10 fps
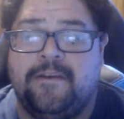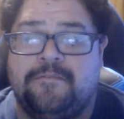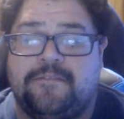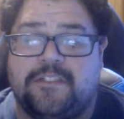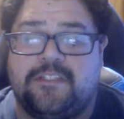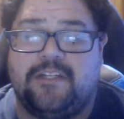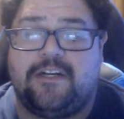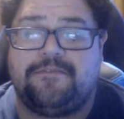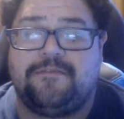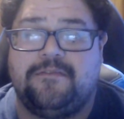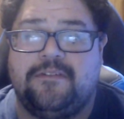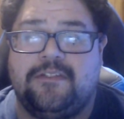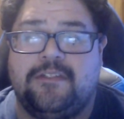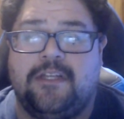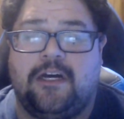First off,
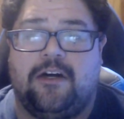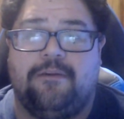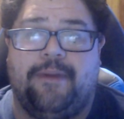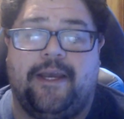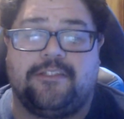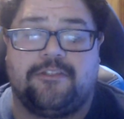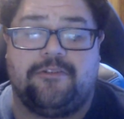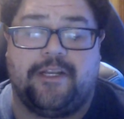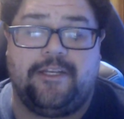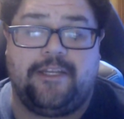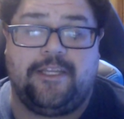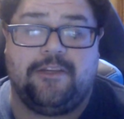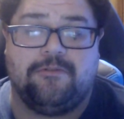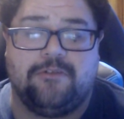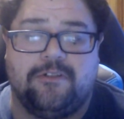not all mags are created
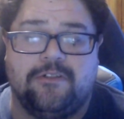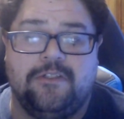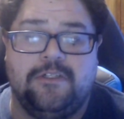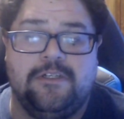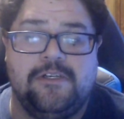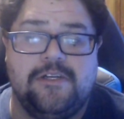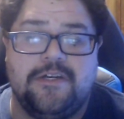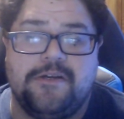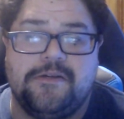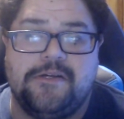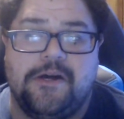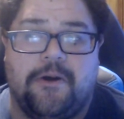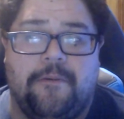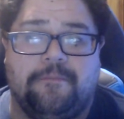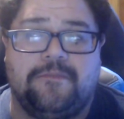equal.
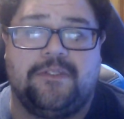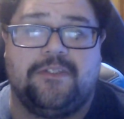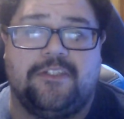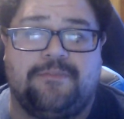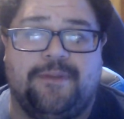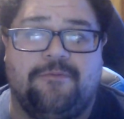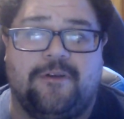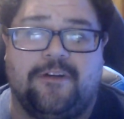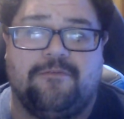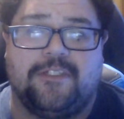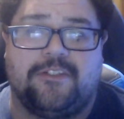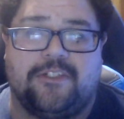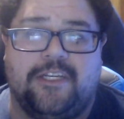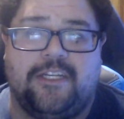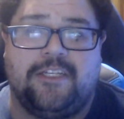So just beware of what you're
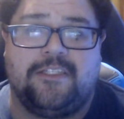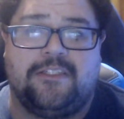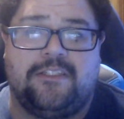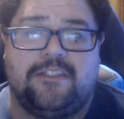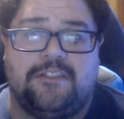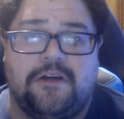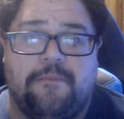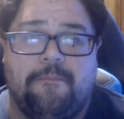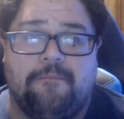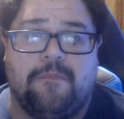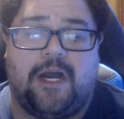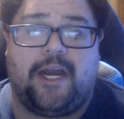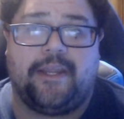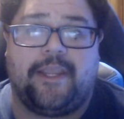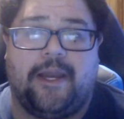getting. Some
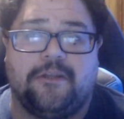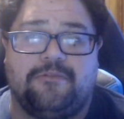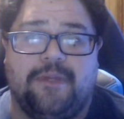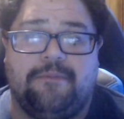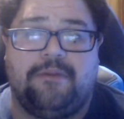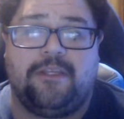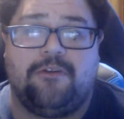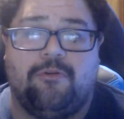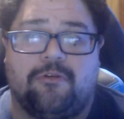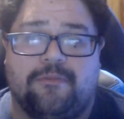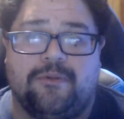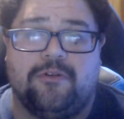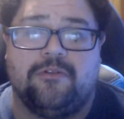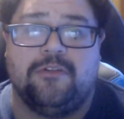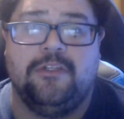high caps may be
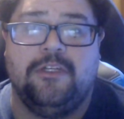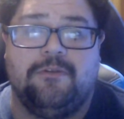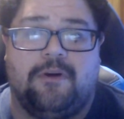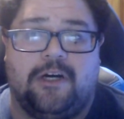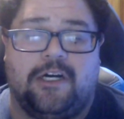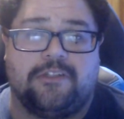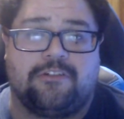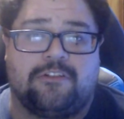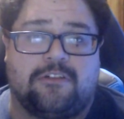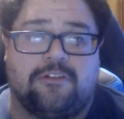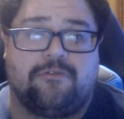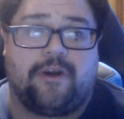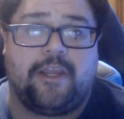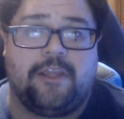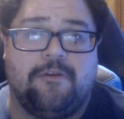horrible, while others are
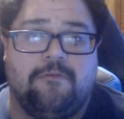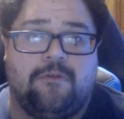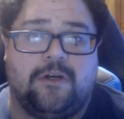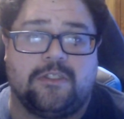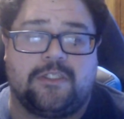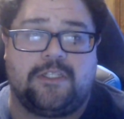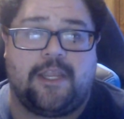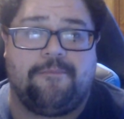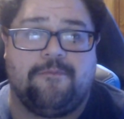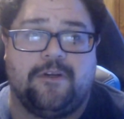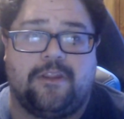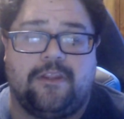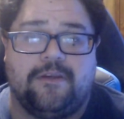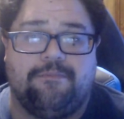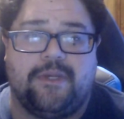great. While same with
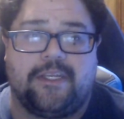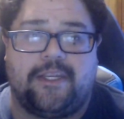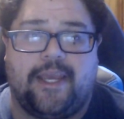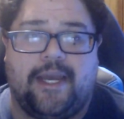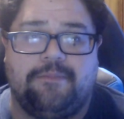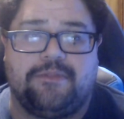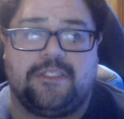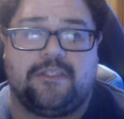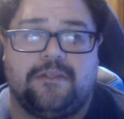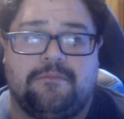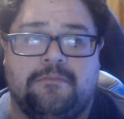the mid caps and